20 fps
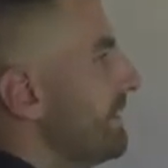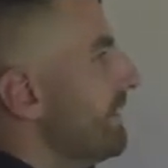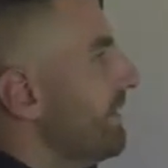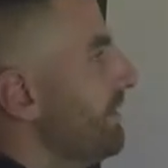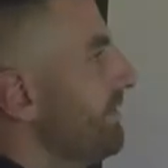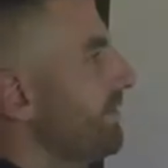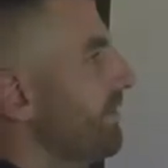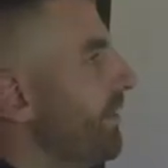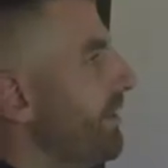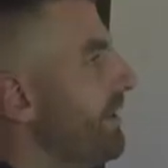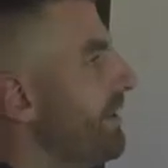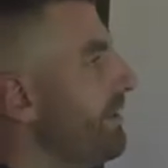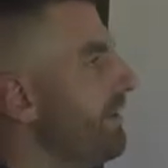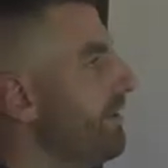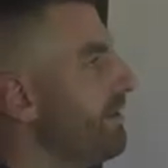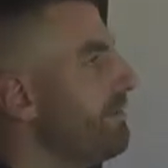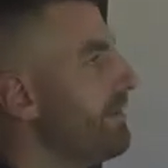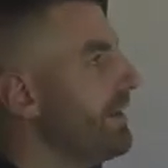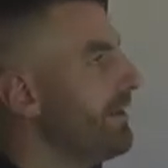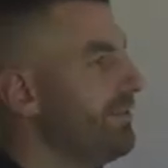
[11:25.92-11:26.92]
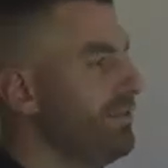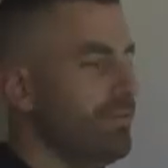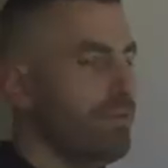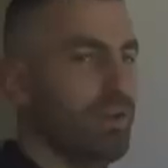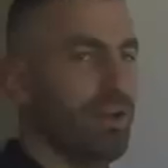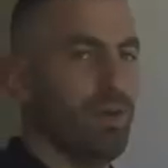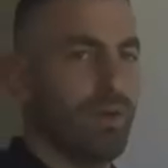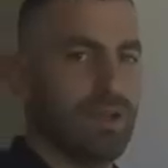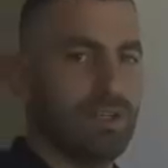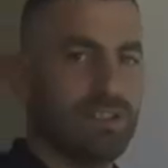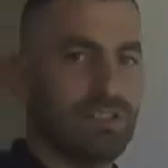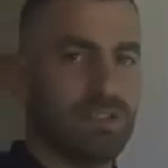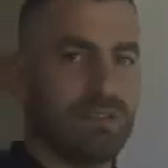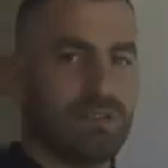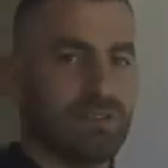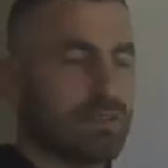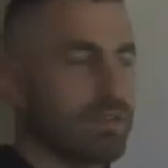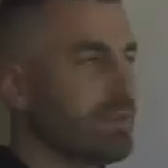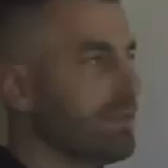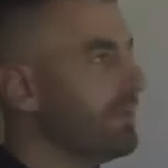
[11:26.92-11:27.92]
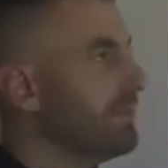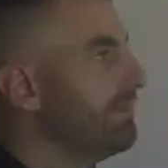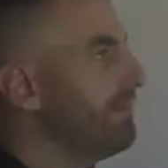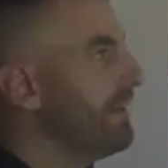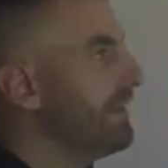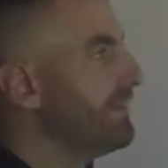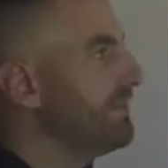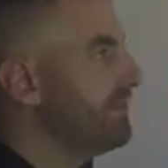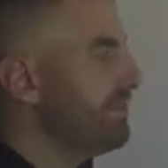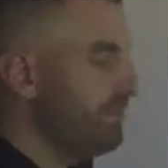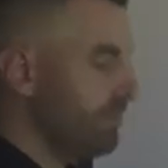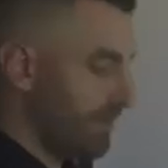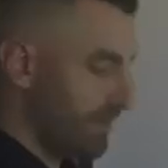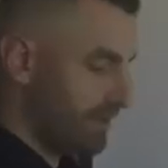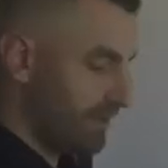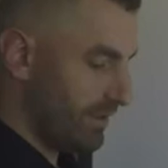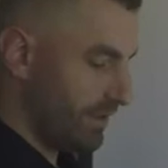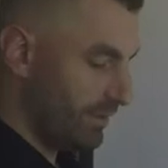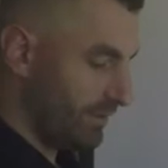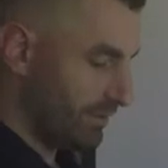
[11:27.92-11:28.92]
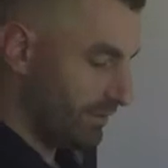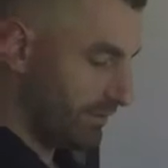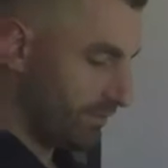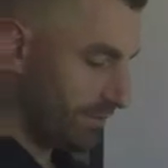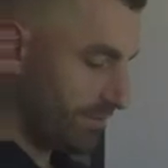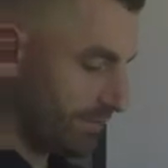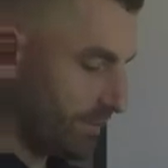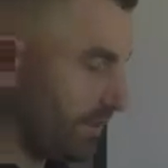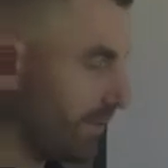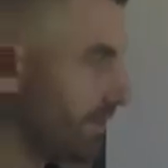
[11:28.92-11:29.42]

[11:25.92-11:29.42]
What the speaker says: So here are my two equations. My two unknowns